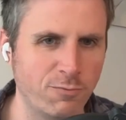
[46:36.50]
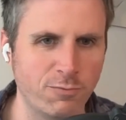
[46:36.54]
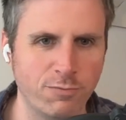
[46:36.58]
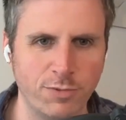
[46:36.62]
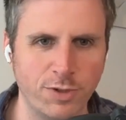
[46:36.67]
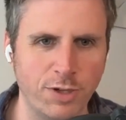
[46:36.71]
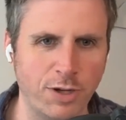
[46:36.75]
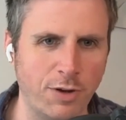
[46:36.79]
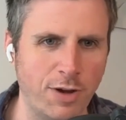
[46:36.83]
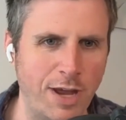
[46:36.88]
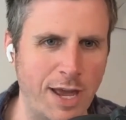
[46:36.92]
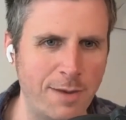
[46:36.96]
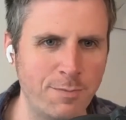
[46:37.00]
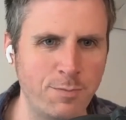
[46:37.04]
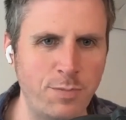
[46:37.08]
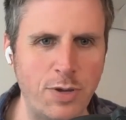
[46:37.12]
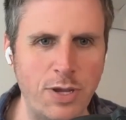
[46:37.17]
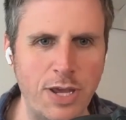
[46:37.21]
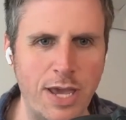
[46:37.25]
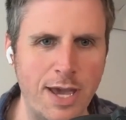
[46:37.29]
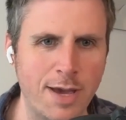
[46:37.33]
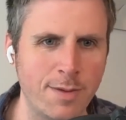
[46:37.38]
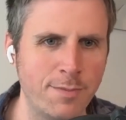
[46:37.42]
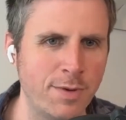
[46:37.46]

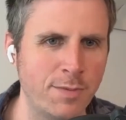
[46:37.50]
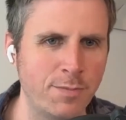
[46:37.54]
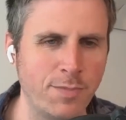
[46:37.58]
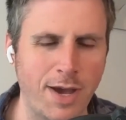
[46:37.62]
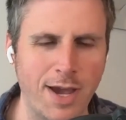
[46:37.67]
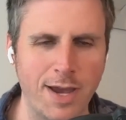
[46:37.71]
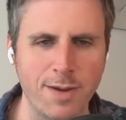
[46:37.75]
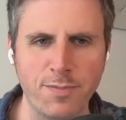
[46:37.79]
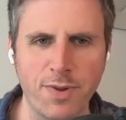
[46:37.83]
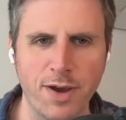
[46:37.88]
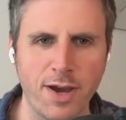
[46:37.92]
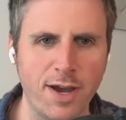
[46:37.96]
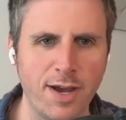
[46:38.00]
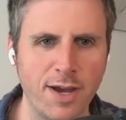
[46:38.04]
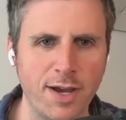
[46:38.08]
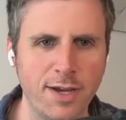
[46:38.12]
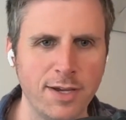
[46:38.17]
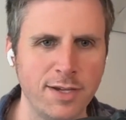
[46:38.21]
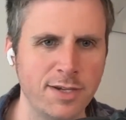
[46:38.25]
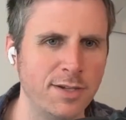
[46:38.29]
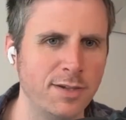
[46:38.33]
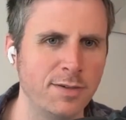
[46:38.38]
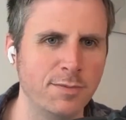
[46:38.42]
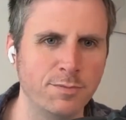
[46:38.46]
NPM and
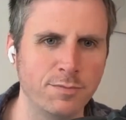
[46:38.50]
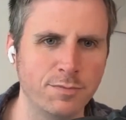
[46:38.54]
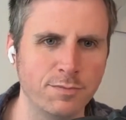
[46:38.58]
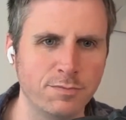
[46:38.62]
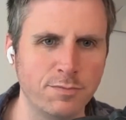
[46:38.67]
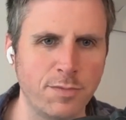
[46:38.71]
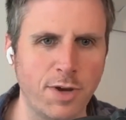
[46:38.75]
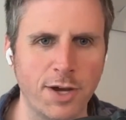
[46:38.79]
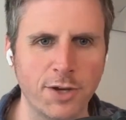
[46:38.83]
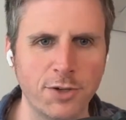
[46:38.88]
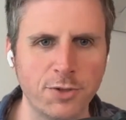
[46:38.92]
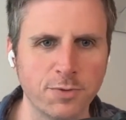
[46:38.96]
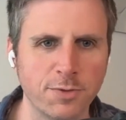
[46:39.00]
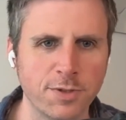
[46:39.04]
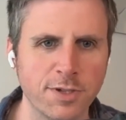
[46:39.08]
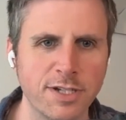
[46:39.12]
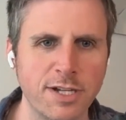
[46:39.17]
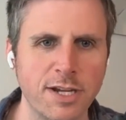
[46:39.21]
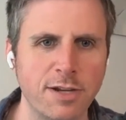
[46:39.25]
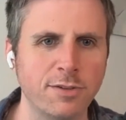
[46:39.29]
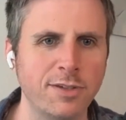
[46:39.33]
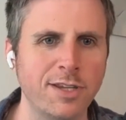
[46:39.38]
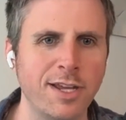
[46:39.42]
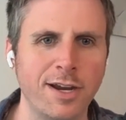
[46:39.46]
PyPy modules
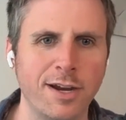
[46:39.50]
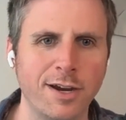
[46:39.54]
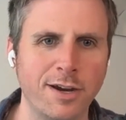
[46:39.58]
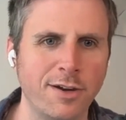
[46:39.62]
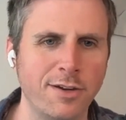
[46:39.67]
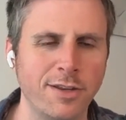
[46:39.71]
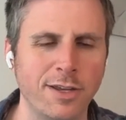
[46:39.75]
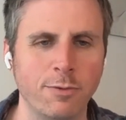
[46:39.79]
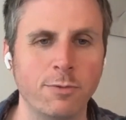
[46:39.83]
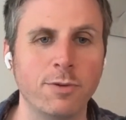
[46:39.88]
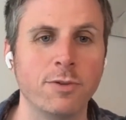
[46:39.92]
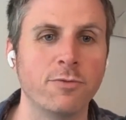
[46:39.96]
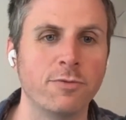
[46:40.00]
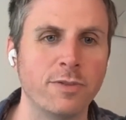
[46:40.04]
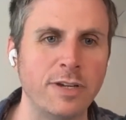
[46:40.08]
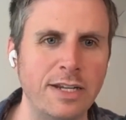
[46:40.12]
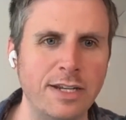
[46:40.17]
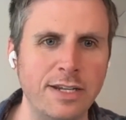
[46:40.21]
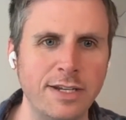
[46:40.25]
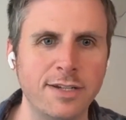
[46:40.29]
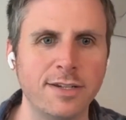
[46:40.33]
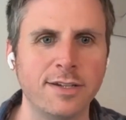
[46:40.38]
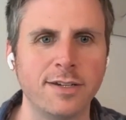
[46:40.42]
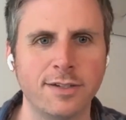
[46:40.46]
out there that would
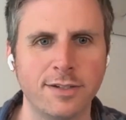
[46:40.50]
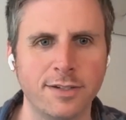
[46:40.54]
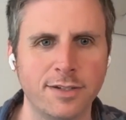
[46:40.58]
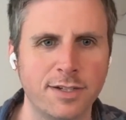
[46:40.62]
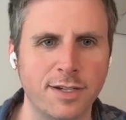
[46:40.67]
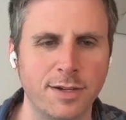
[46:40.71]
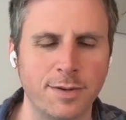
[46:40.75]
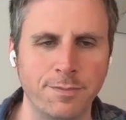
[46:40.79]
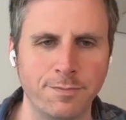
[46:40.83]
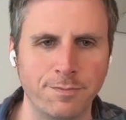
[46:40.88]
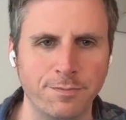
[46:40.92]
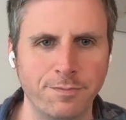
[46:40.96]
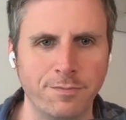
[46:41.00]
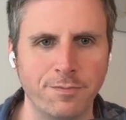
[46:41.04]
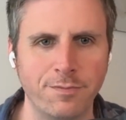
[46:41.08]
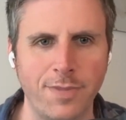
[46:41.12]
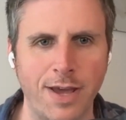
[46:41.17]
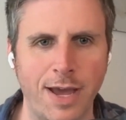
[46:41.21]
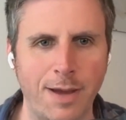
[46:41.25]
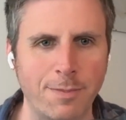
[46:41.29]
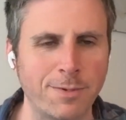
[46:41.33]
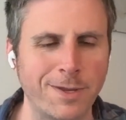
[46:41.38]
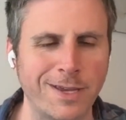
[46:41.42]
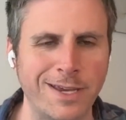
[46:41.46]
read some
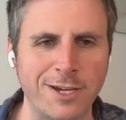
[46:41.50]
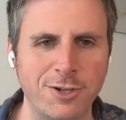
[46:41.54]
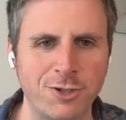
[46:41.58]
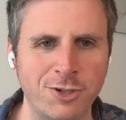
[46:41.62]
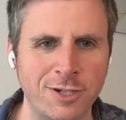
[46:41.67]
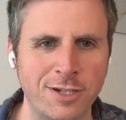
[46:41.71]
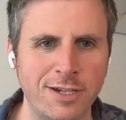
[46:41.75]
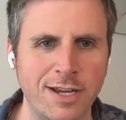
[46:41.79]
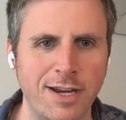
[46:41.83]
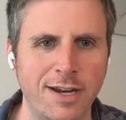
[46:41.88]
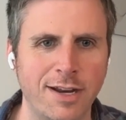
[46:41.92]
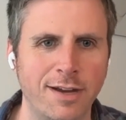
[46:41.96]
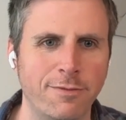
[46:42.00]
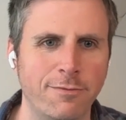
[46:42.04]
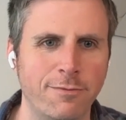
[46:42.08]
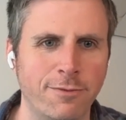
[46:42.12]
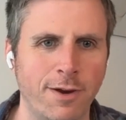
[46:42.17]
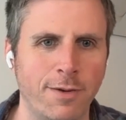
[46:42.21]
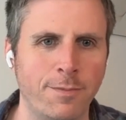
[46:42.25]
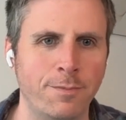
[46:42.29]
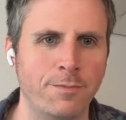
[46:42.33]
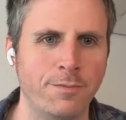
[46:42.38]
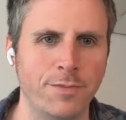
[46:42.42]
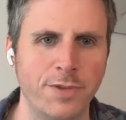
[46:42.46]
application data
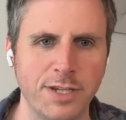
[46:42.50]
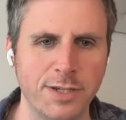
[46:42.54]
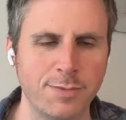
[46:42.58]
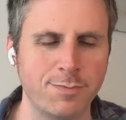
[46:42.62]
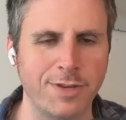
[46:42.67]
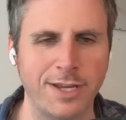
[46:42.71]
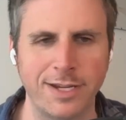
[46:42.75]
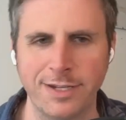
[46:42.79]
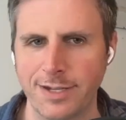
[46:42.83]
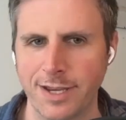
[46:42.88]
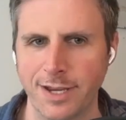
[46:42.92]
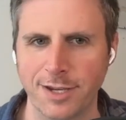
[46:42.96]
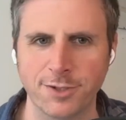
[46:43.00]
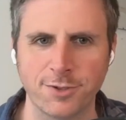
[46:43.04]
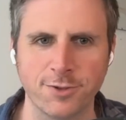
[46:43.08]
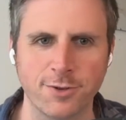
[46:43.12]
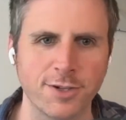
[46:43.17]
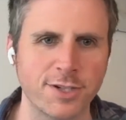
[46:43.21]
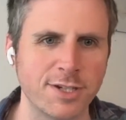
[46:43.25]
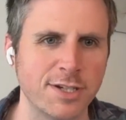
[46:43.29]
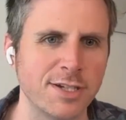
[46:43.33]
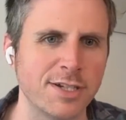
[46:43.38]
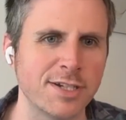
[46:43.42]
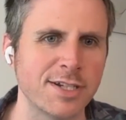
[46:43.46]
from these plain text
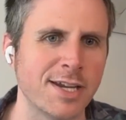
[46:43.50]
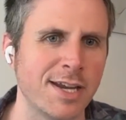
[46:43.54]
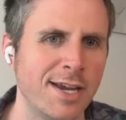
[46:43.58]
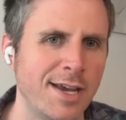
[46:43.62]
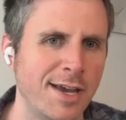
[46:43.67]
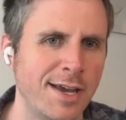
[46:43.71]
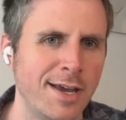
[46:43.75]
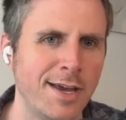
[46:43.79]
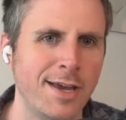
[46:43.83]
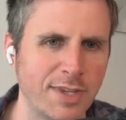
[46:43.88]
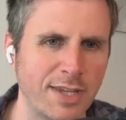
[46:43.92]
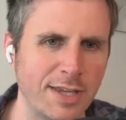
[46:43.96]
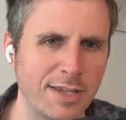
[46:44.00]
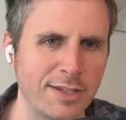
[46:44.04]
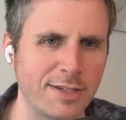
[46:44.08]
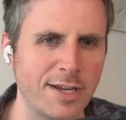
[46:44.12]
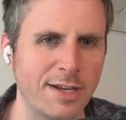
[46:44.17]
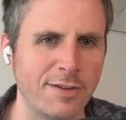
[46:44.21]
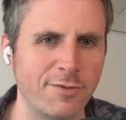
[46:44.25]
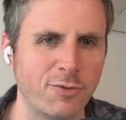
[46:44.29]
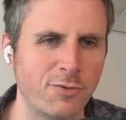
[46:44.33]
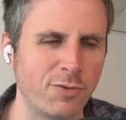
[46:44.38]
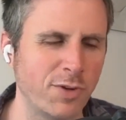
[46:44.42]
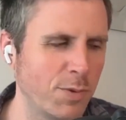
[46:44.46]
sources. It's kind
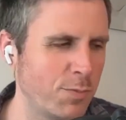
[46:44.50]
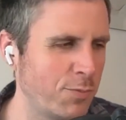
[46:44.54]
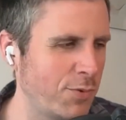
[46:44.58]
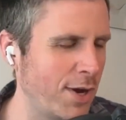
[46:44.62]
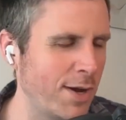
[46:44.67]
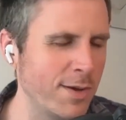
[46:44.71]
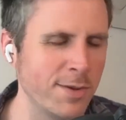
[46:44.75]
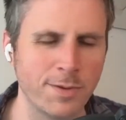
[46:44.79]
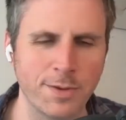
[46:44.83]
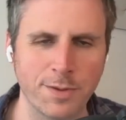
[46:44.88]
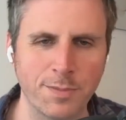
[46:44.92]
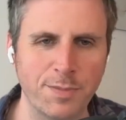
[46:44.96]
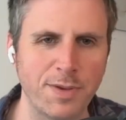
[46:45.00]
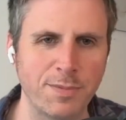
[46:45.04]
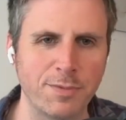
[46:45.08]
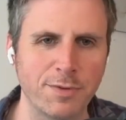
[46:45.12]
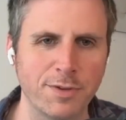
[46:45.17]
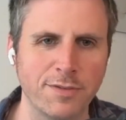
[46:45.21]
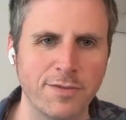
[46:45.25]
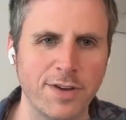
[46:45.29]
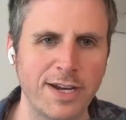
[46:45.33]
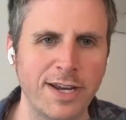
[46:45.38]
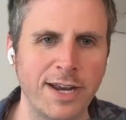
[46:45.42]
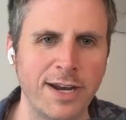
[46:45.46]
of a real problem that people have
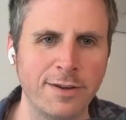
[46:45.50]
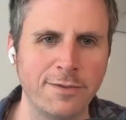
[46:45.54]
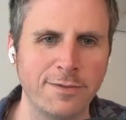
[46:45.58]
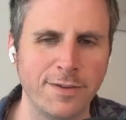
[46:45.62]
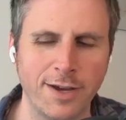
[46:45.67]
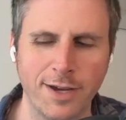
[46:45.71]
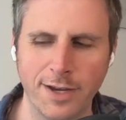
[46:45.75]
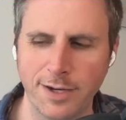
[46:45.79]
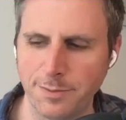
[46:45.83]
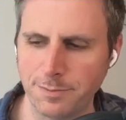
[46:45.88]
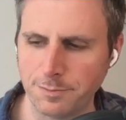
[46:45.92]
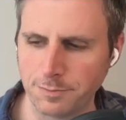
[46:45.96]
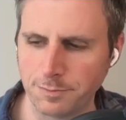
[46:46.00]
identified